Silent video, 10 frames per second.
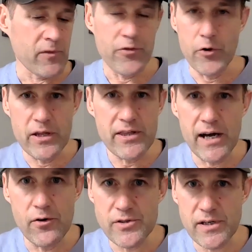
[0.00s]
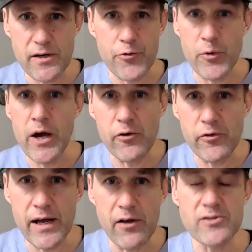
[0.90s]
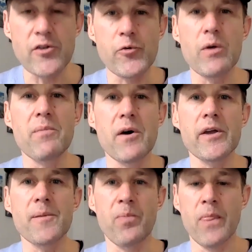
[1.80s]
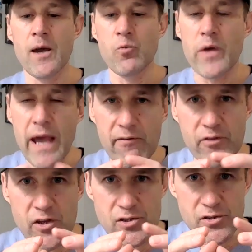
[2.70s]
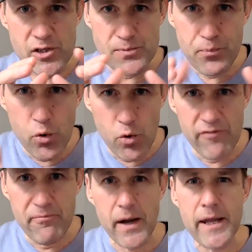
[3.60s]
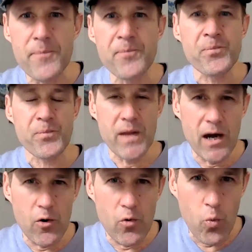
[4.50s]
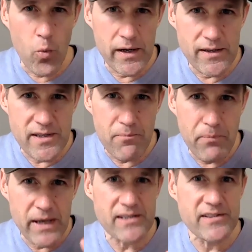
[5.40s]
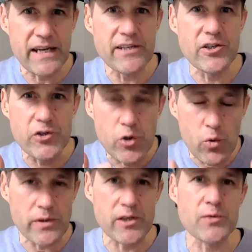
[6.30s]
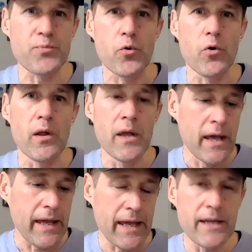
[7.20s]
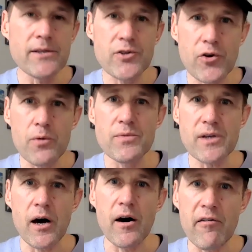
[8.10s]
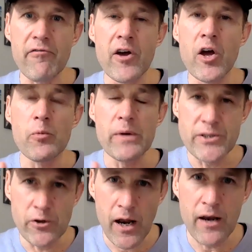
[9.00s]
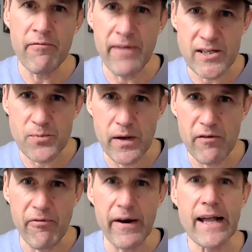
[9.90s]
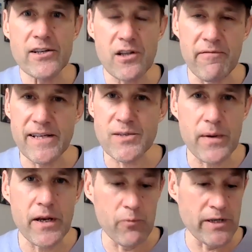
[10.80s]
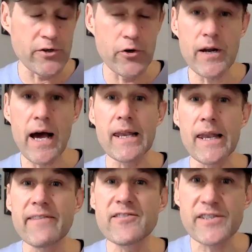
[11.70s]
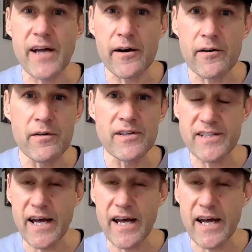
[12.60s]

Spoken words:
30,000, 300,000, or 3 million. We have this pool of money. Now, what is the best thing to do with this pool in terms of return on investment, financial investment, return on lifestyle,